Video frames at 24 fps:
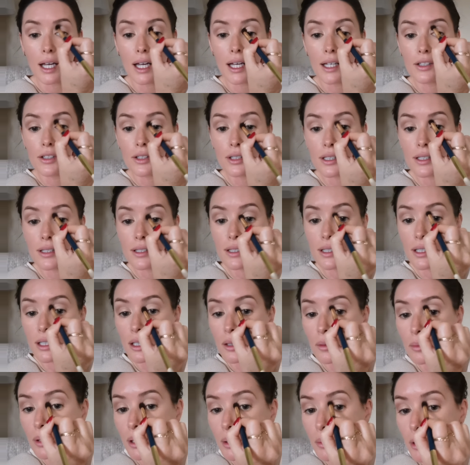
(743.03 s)
As you can
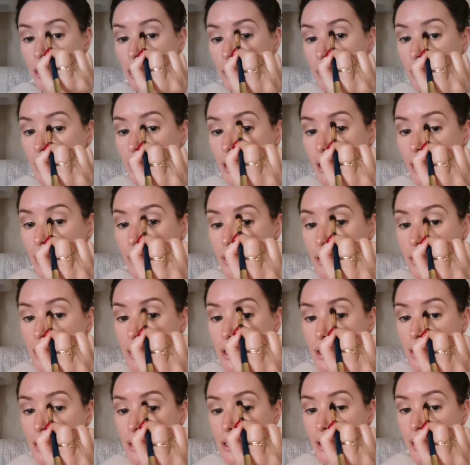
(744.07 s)
see, when I'm coming in here to
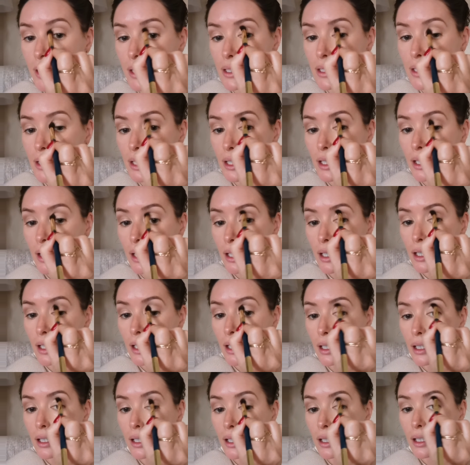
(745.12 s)
this side,
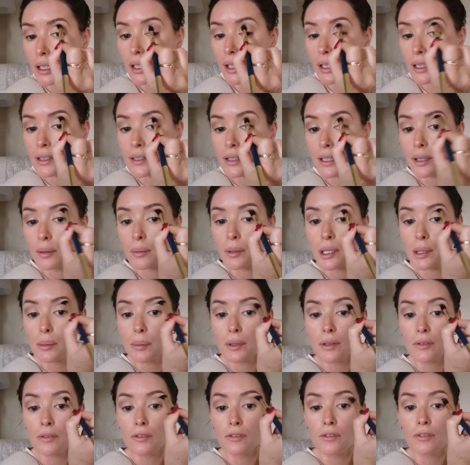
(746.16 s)
like I said, I'm
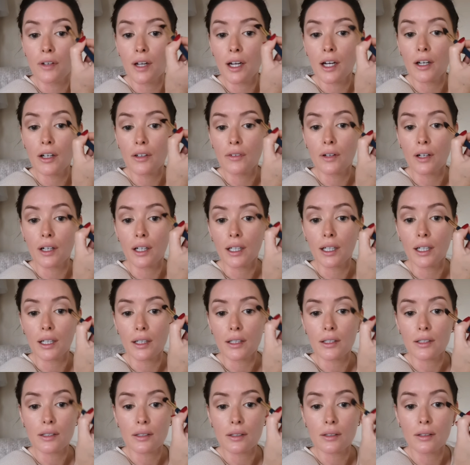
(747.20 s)
keeping it very, very
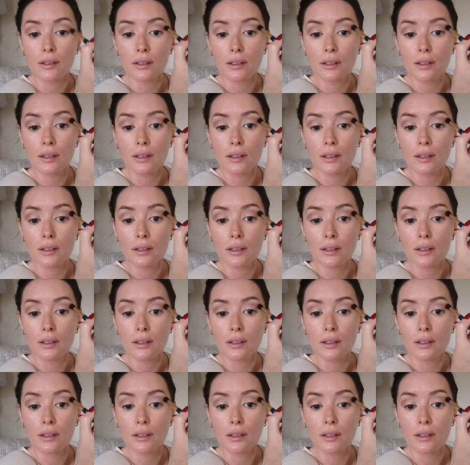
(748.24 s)
light.